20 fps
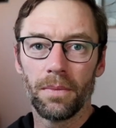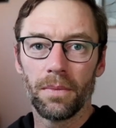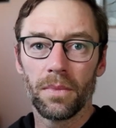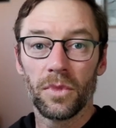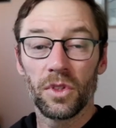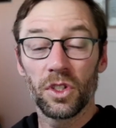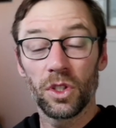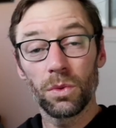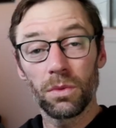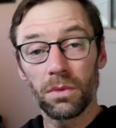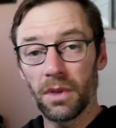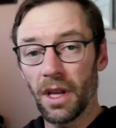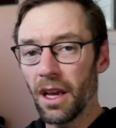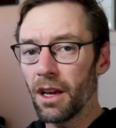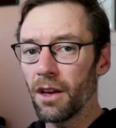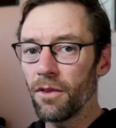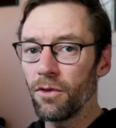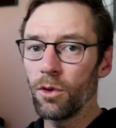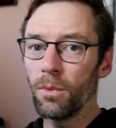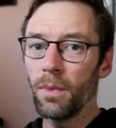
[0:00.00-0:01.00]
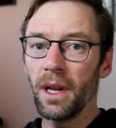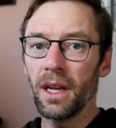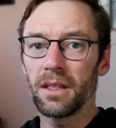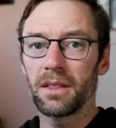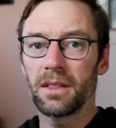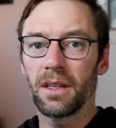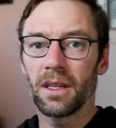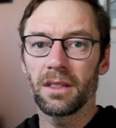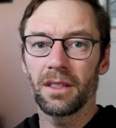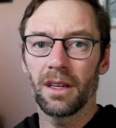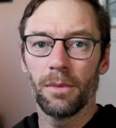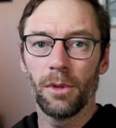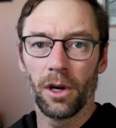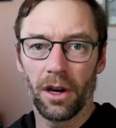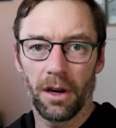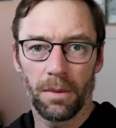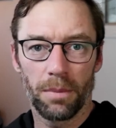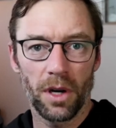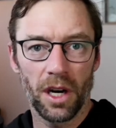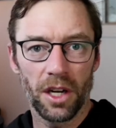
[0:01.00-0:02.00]
So take a few minutes next time you're
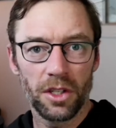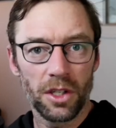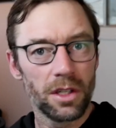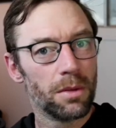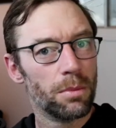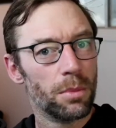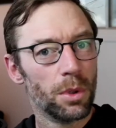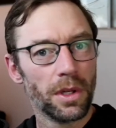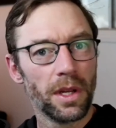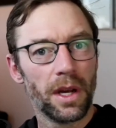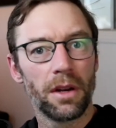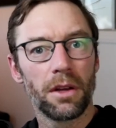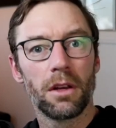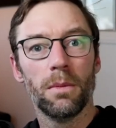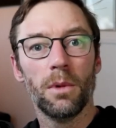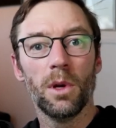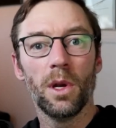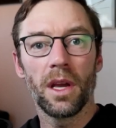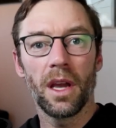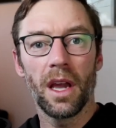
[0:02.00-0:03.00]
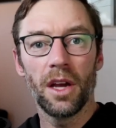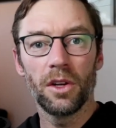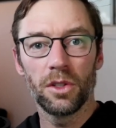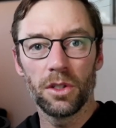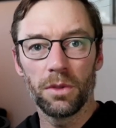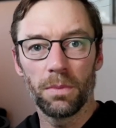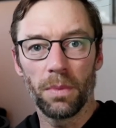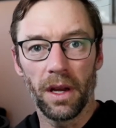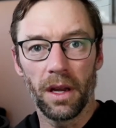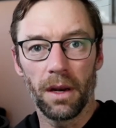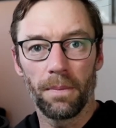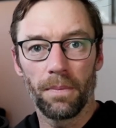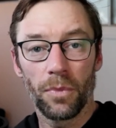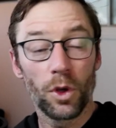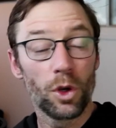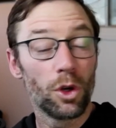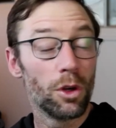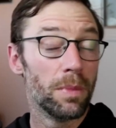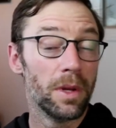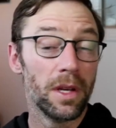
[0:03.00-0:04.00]
on a project to build out a communications plan.
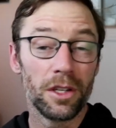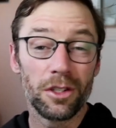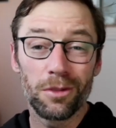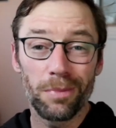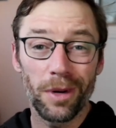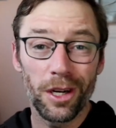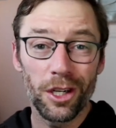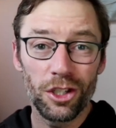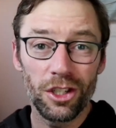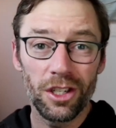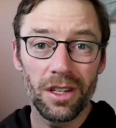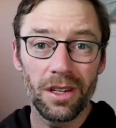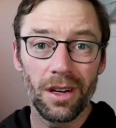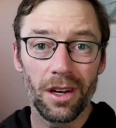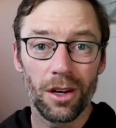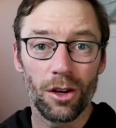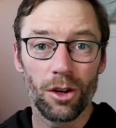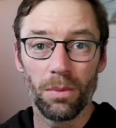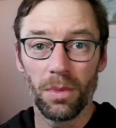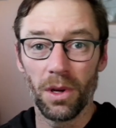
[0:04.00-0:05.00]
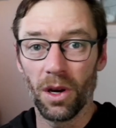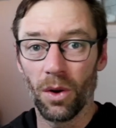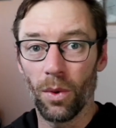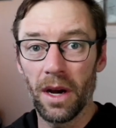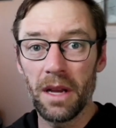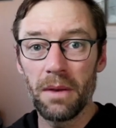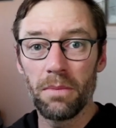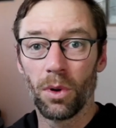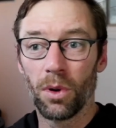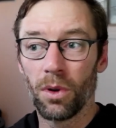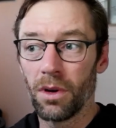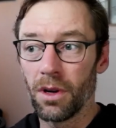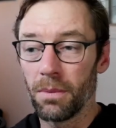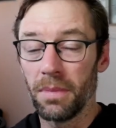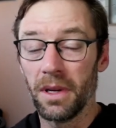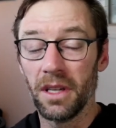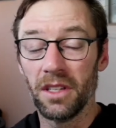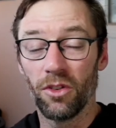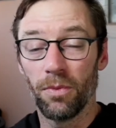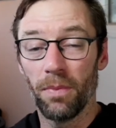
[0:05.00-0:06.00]
It could be a spreadsheet, it could be a whiteboard, a
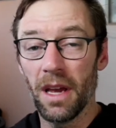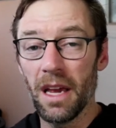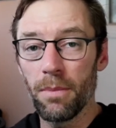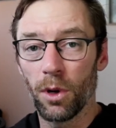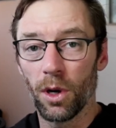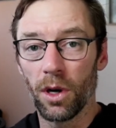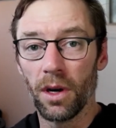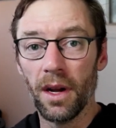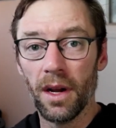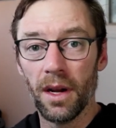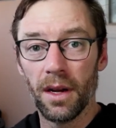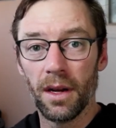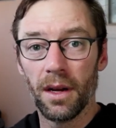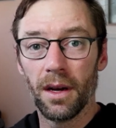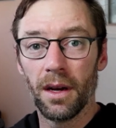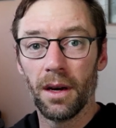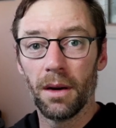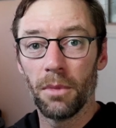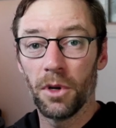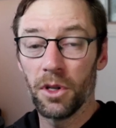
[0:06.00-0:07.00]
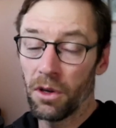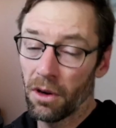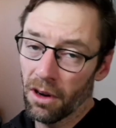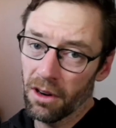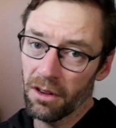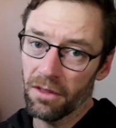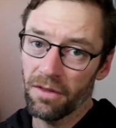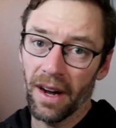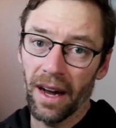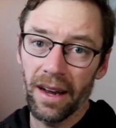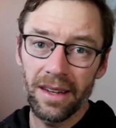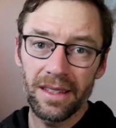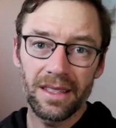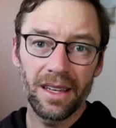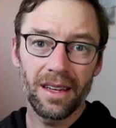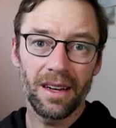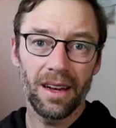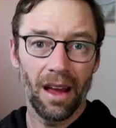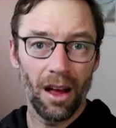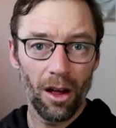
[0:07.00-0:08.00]
piece of paper, but you're going to find it's
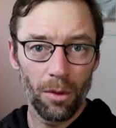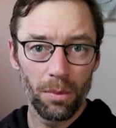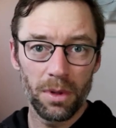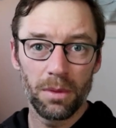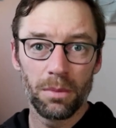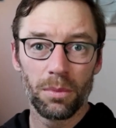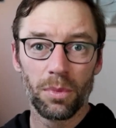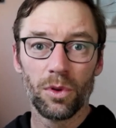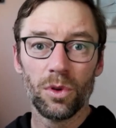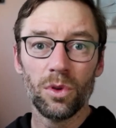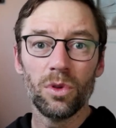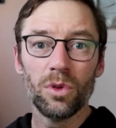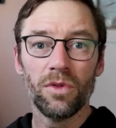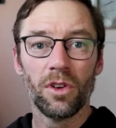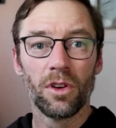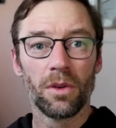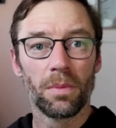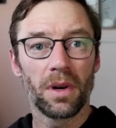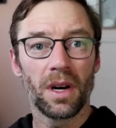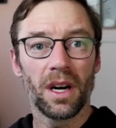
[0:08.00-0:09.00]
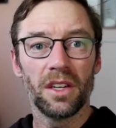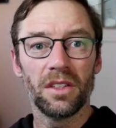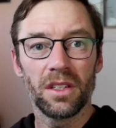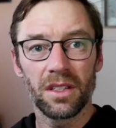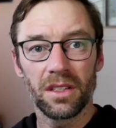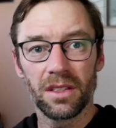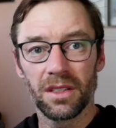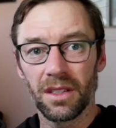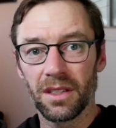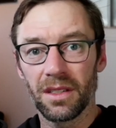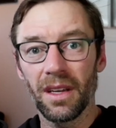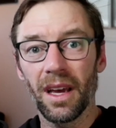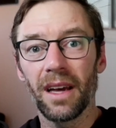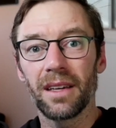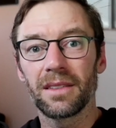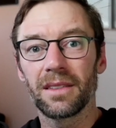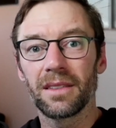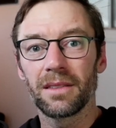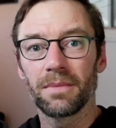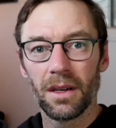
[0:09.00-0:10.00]
going to help improve your project's
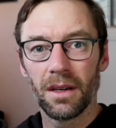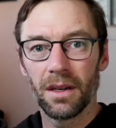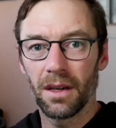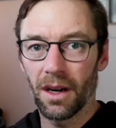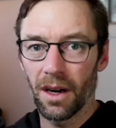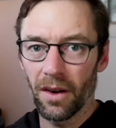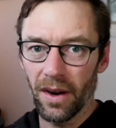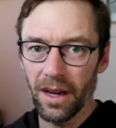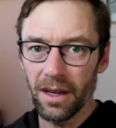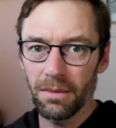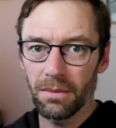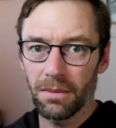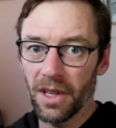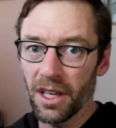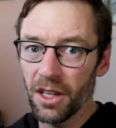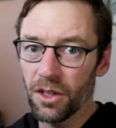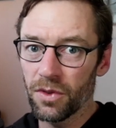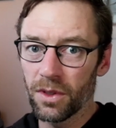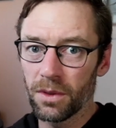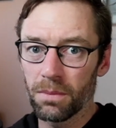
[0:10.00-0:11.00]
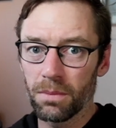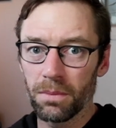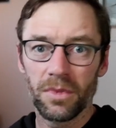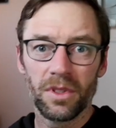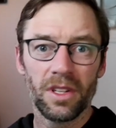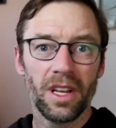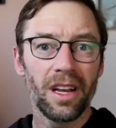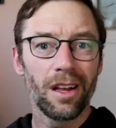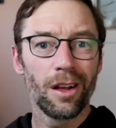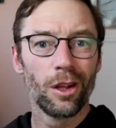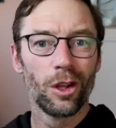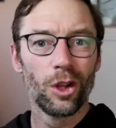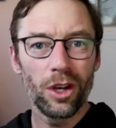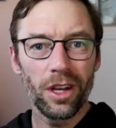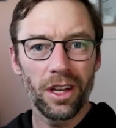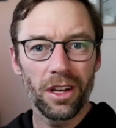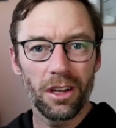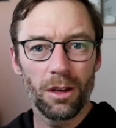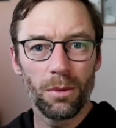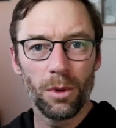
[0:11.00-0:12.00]
success. All right, thanks for taking a
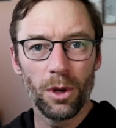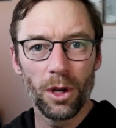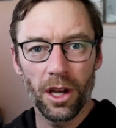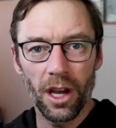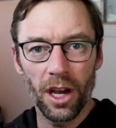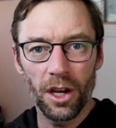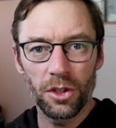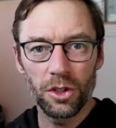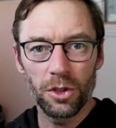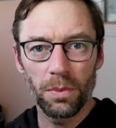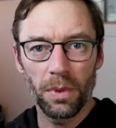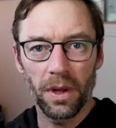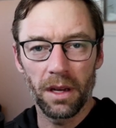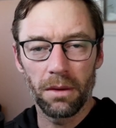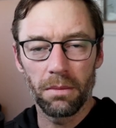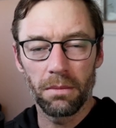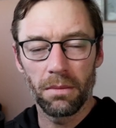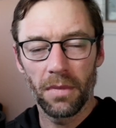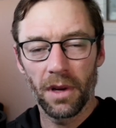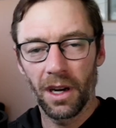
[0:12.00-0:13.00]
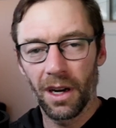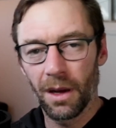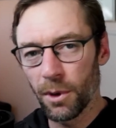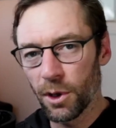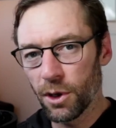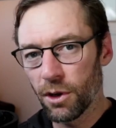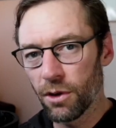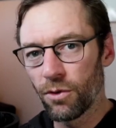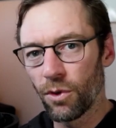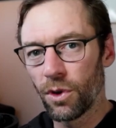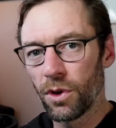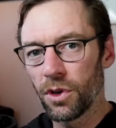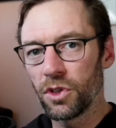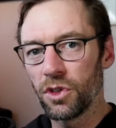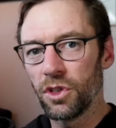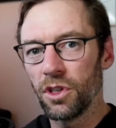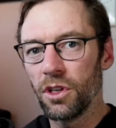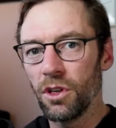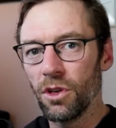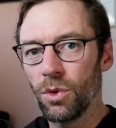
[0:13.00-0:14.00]
look at a communications plan, and I'm looking forward to
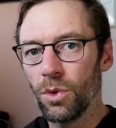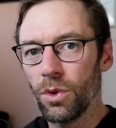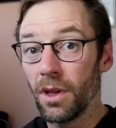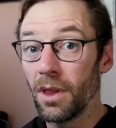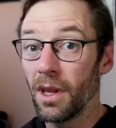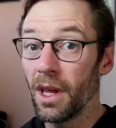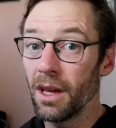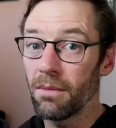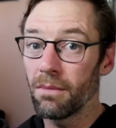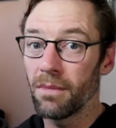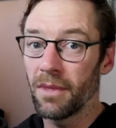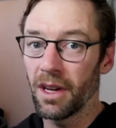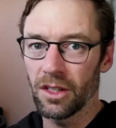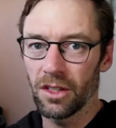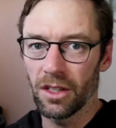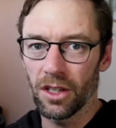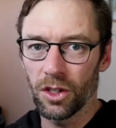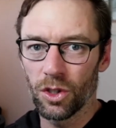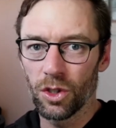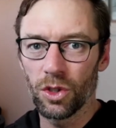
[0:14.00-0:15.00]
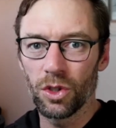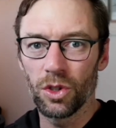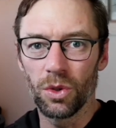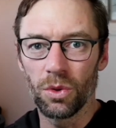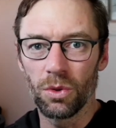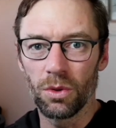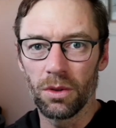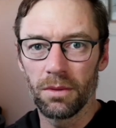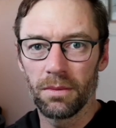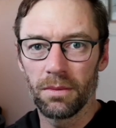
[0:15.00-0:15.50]
seeing you in that next lecture soon.